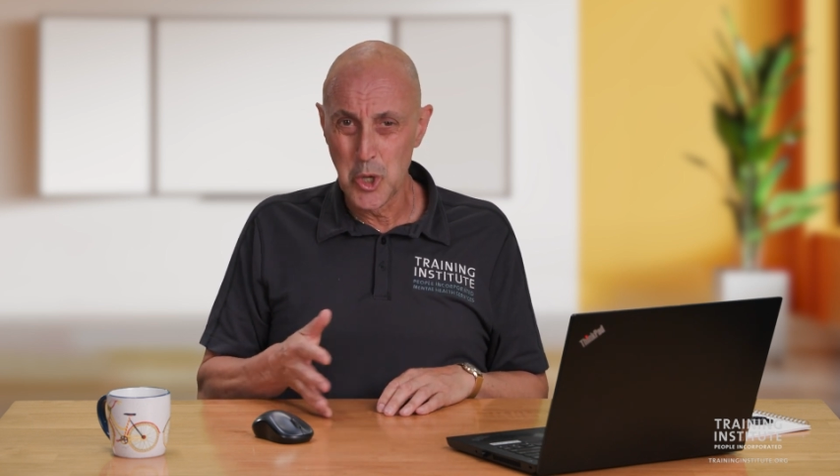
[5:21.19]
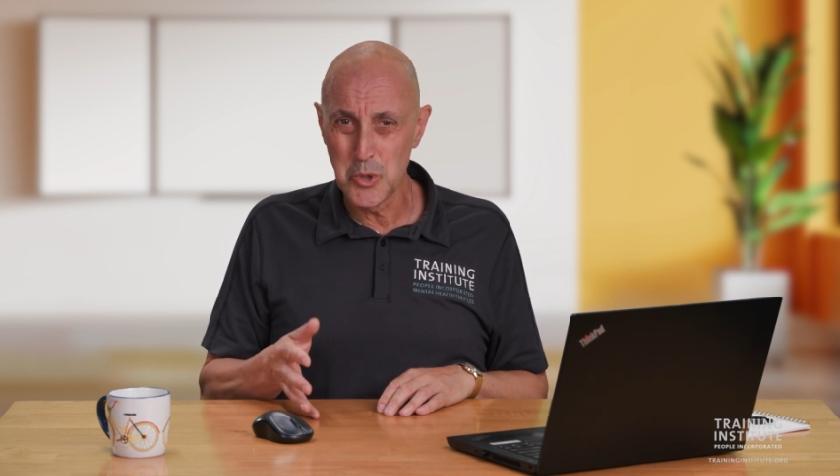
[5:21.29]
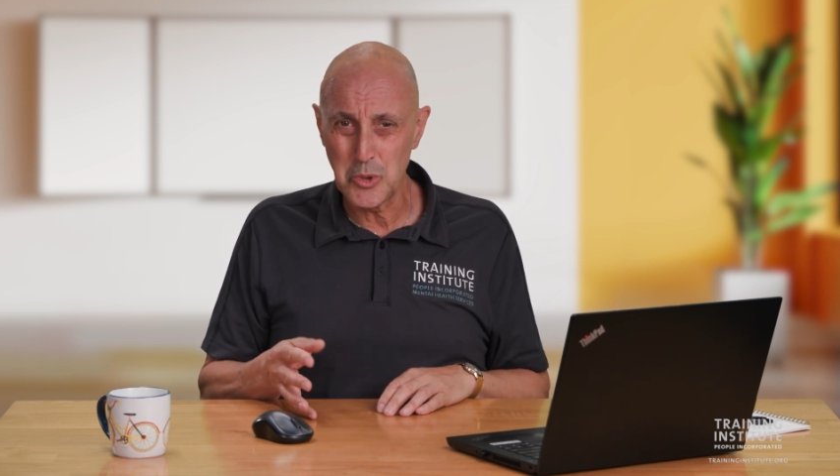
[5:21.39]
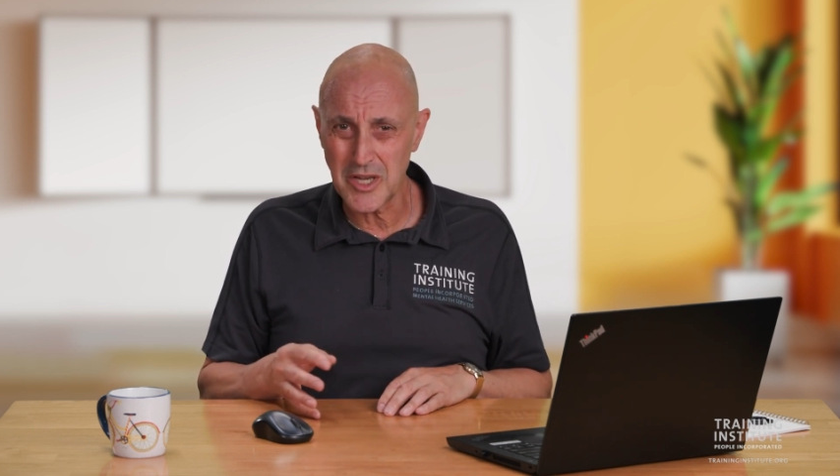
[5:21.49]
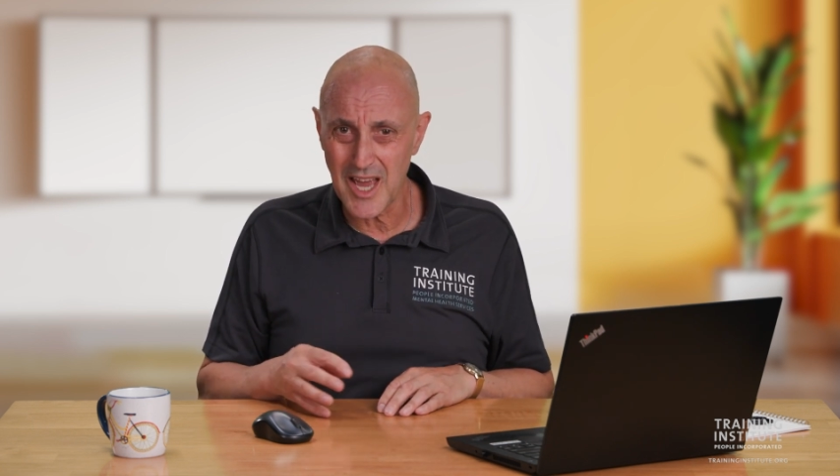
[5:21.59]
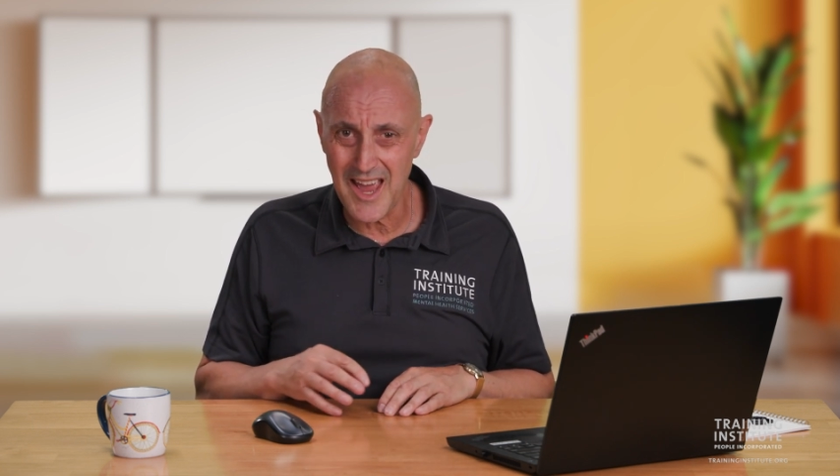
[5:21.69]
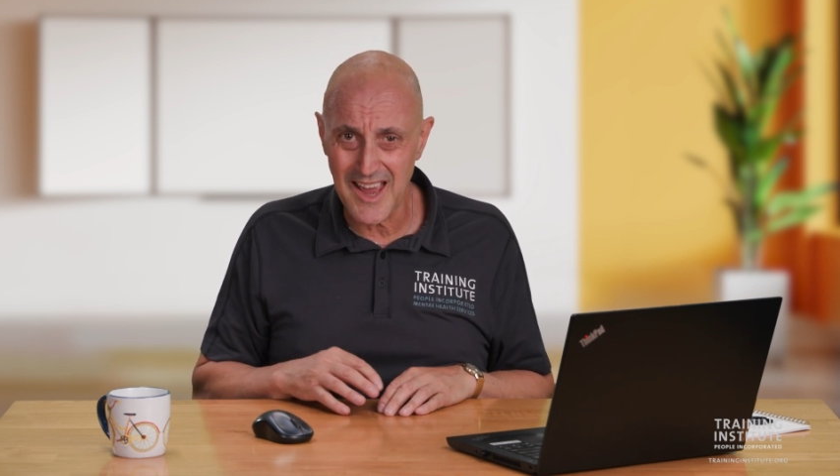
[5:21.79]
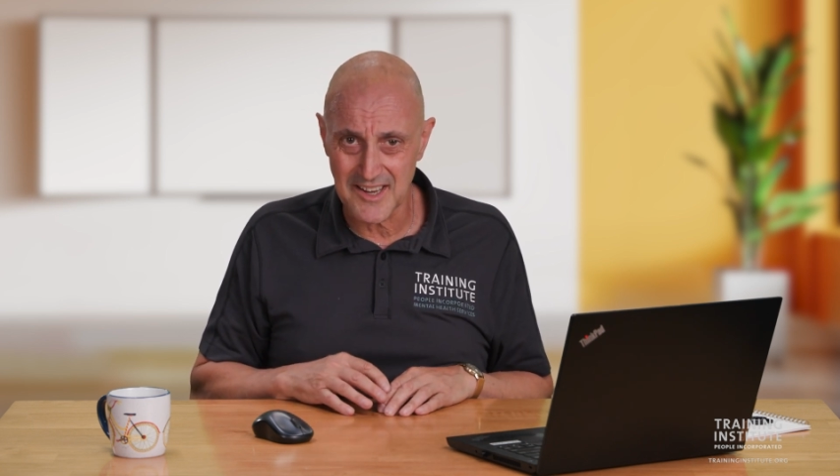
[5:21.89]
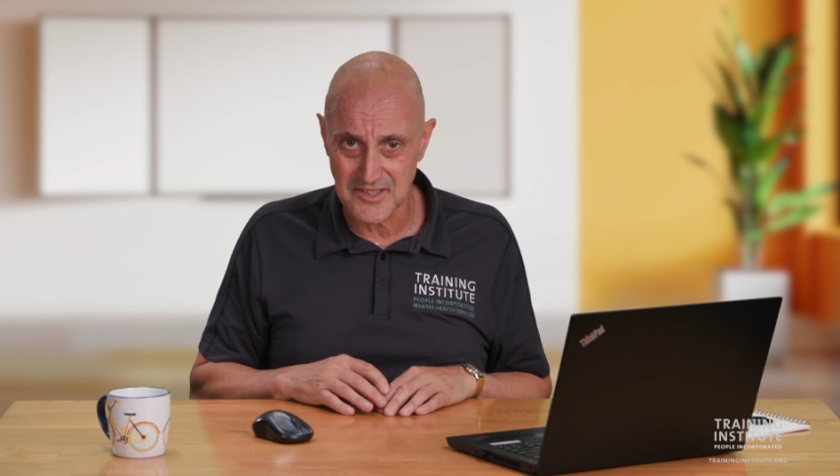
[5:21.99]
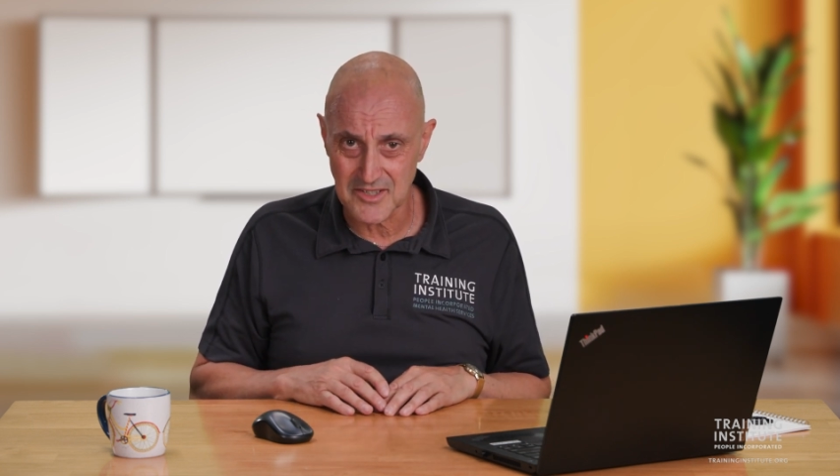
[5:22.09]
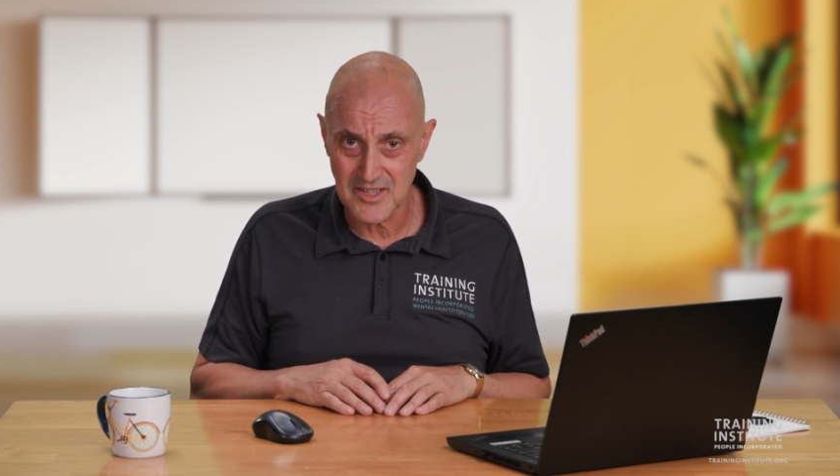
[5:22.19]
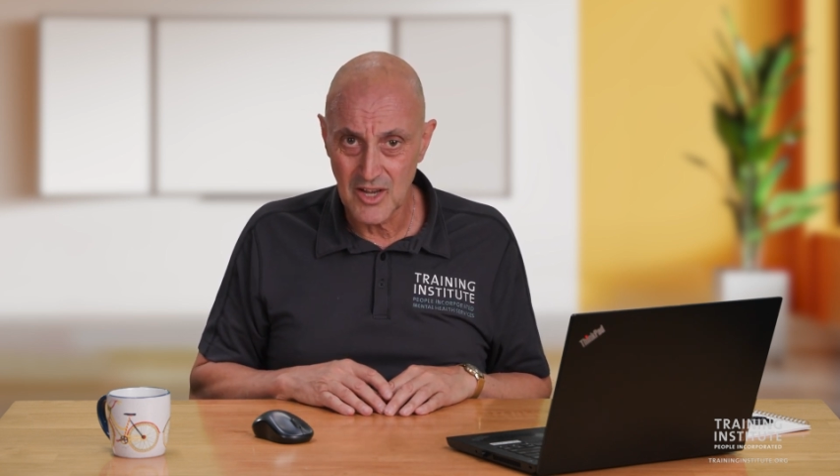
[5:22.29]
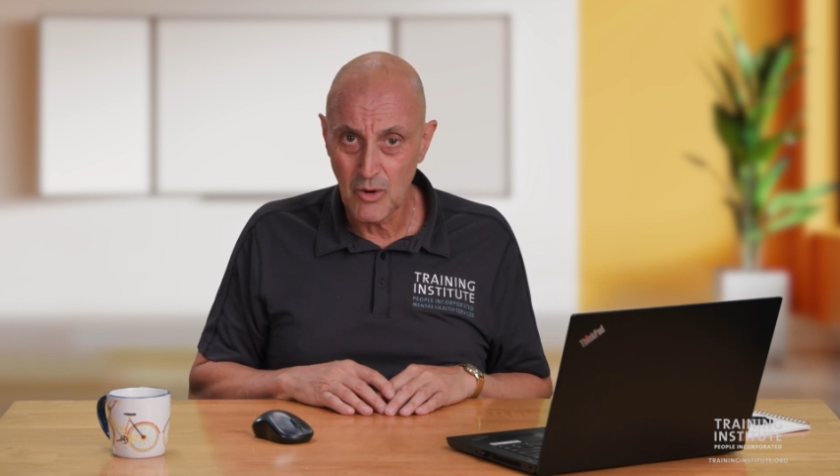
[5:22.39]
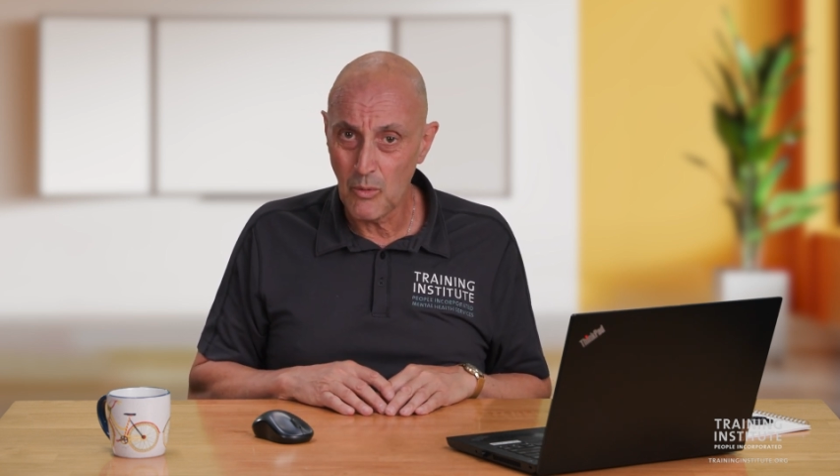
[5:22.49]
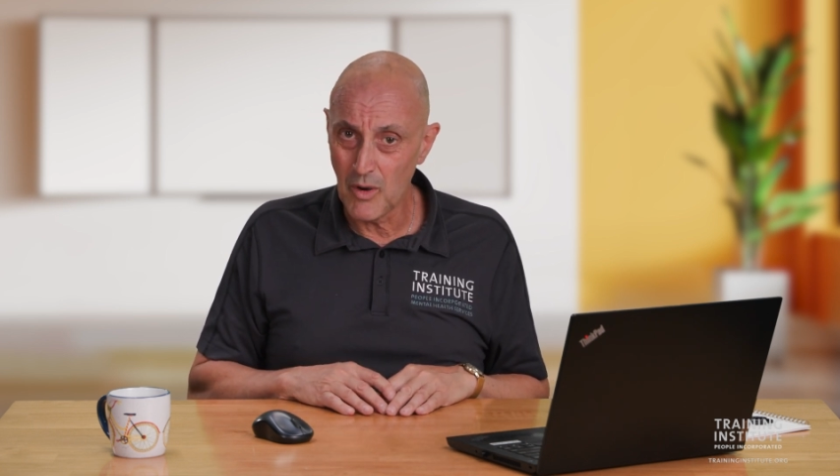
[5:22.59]
Who cares?
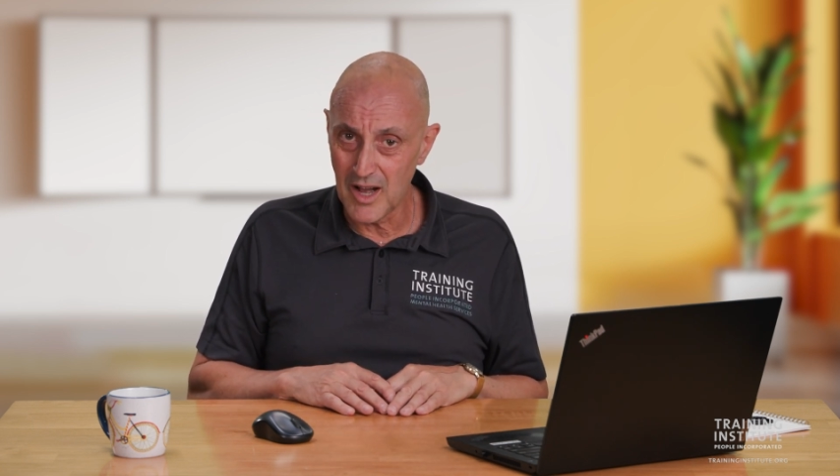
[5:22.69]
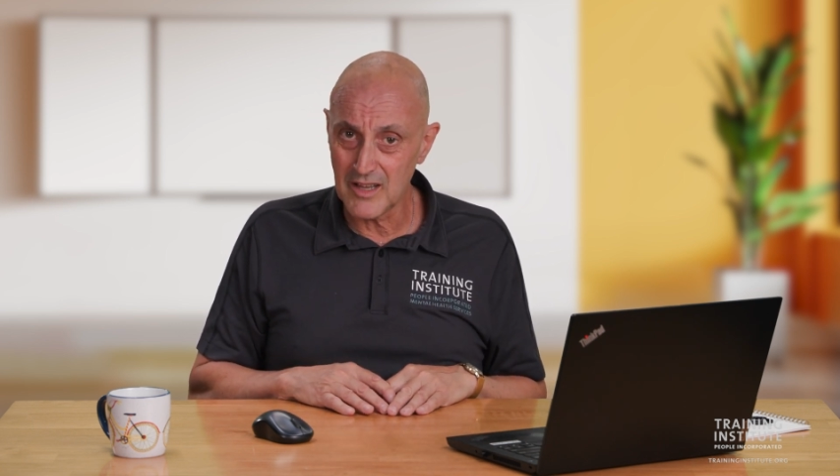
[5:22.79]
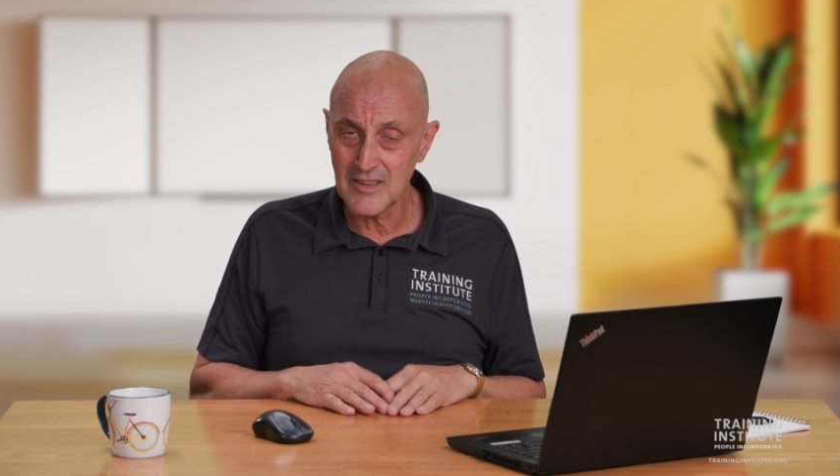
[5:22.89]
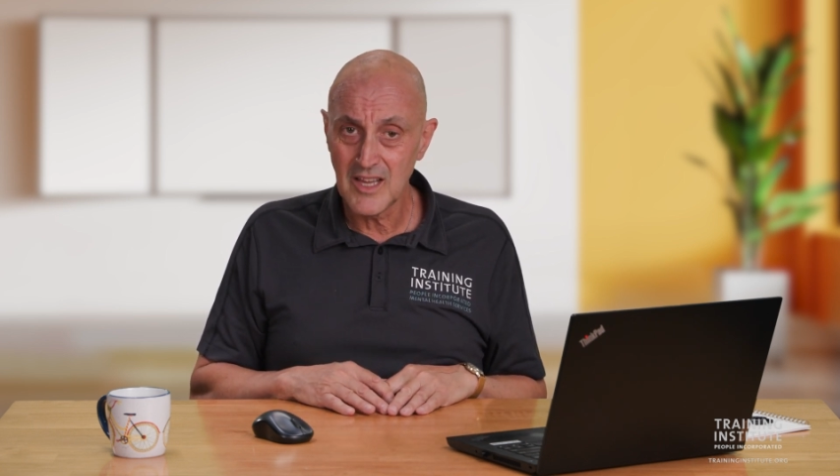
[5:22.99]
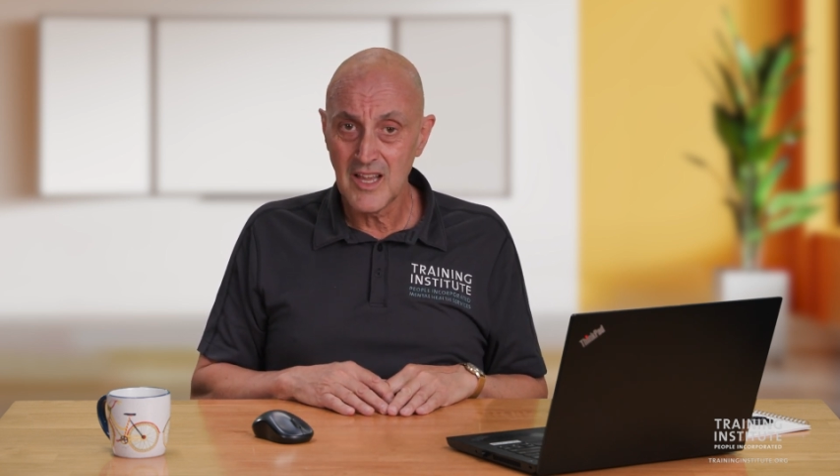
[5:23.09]
Well,